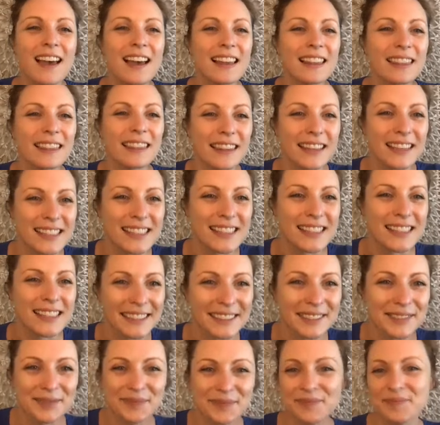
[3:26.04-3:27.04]

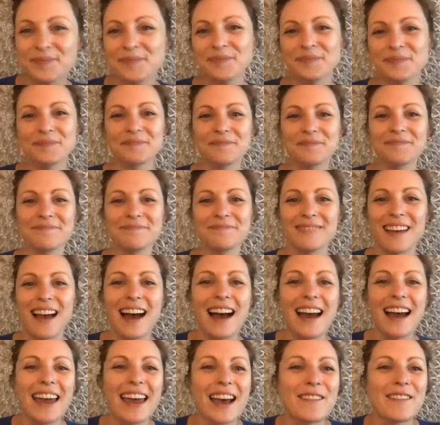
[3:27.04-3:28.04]
Listen,
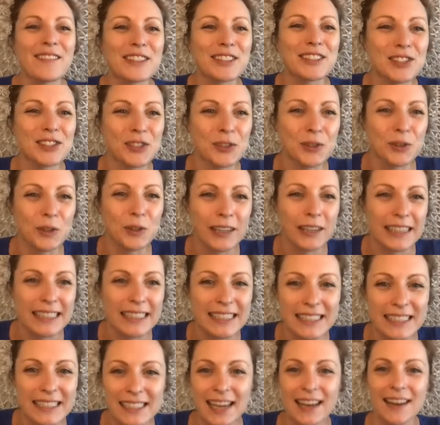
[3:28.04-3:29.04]
I have a story
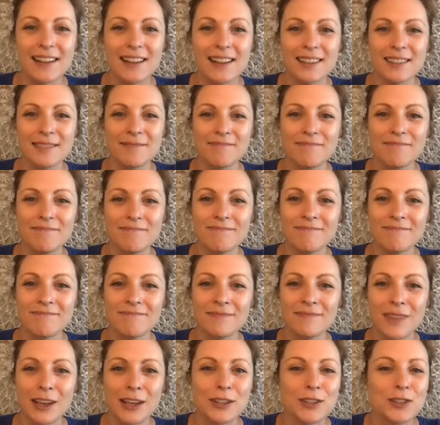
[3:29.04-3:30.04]
to tell,
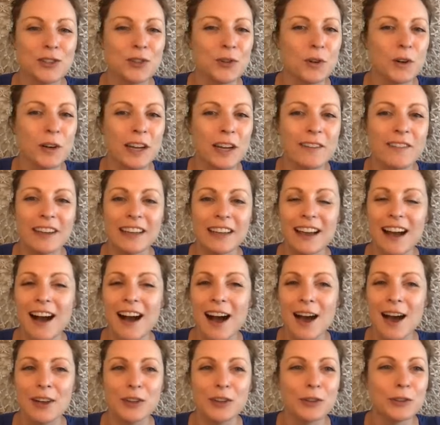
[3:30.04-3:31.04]
a story of a
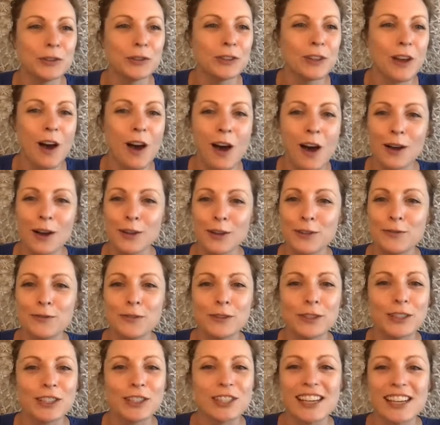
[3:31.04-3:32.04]
God who longed
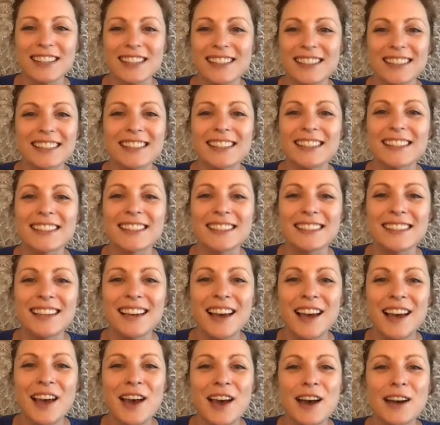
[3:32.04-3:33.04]
for justice,
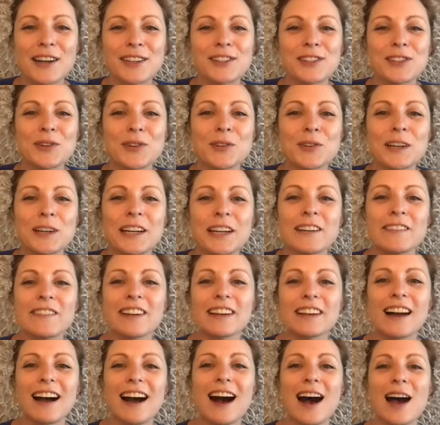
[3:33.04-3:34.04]
a story of a
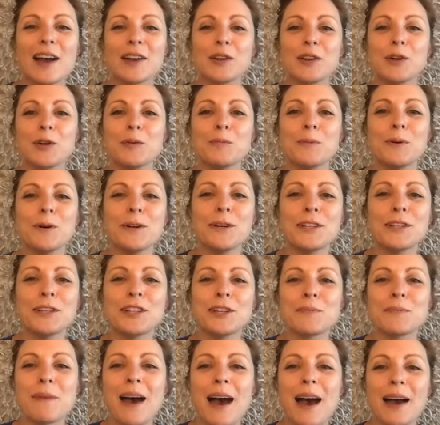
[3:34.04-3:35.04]
God who
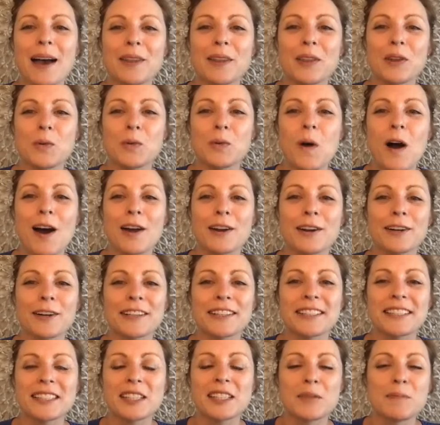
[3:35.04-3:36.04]
pushed back the
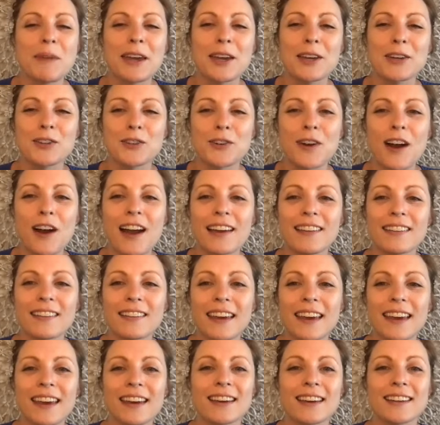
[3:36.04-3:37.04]
waters to make dry
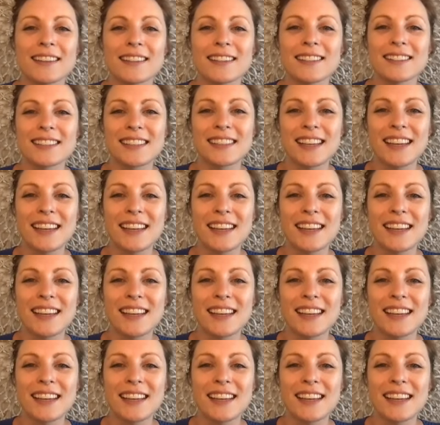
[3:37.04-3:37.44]
land,